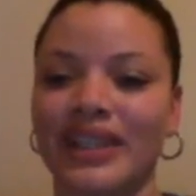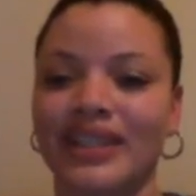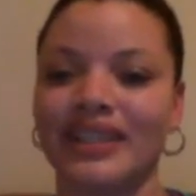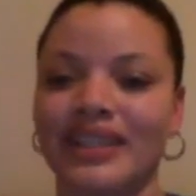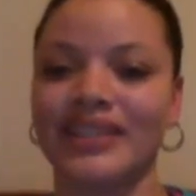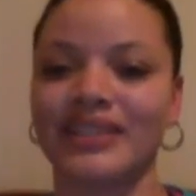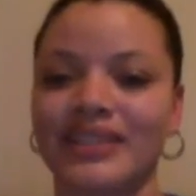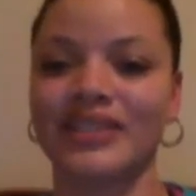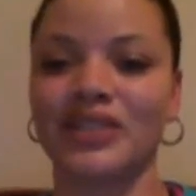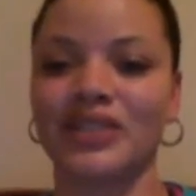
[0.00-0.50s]

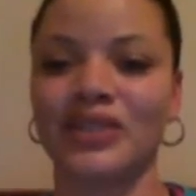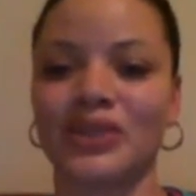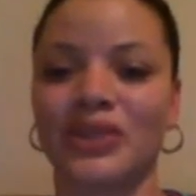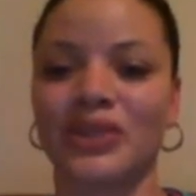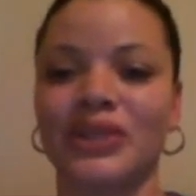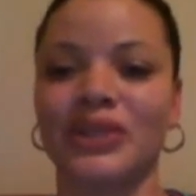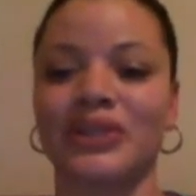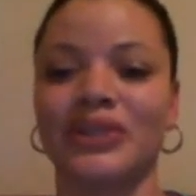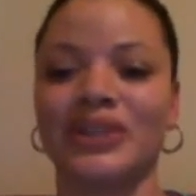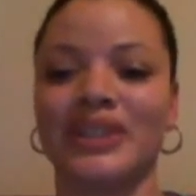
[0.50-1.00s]
You're an old
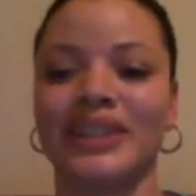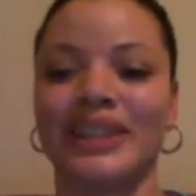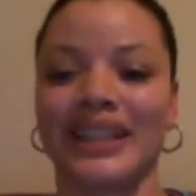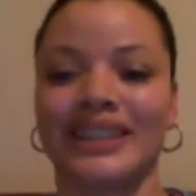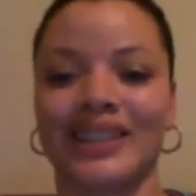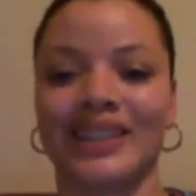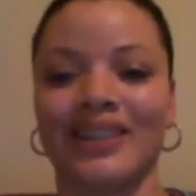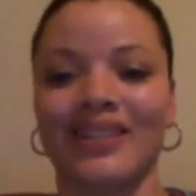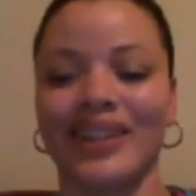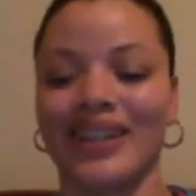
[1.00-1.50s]
crone. That's
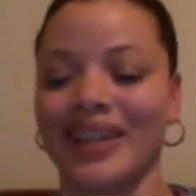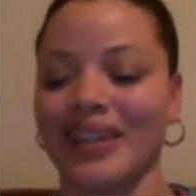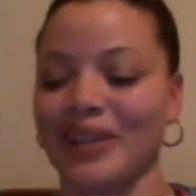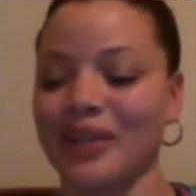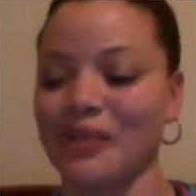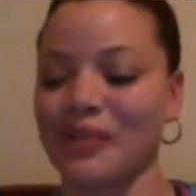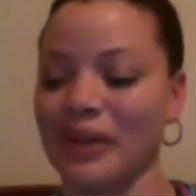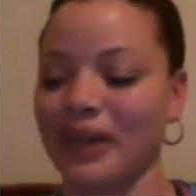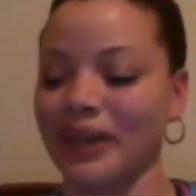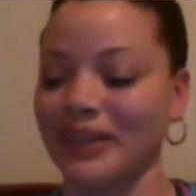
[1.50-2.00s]
all we
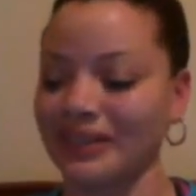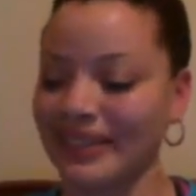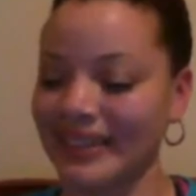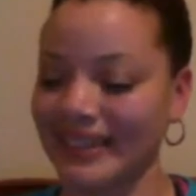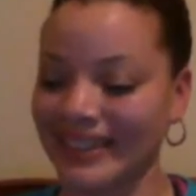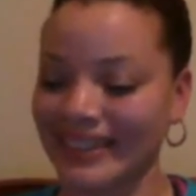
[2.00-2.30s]
care about.